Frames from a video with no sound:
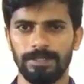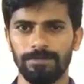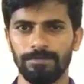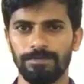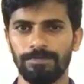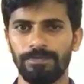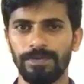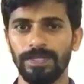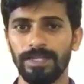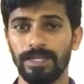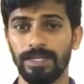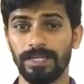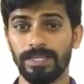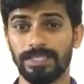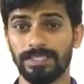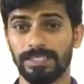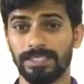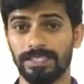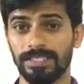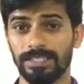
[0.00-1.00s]

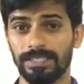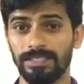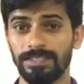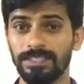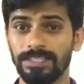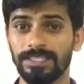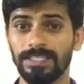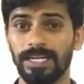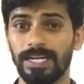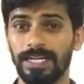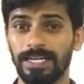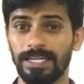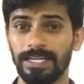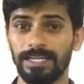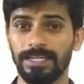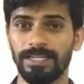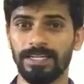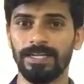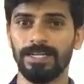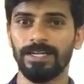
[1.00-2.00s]
Felix
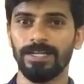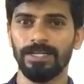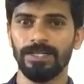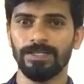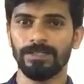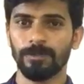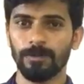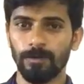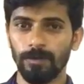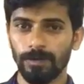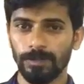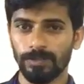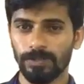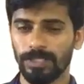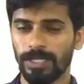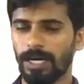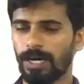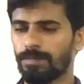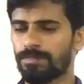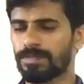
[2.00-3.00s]
decided to go to
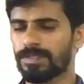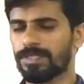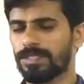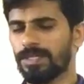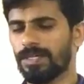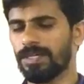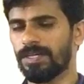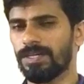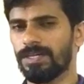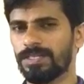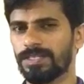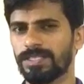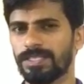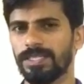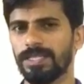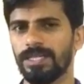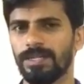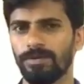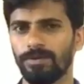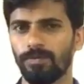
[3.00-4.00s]
the upstairs,
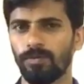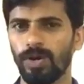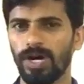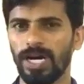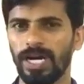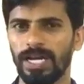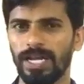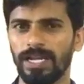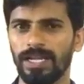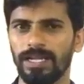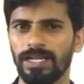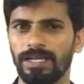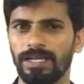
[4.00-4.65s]
while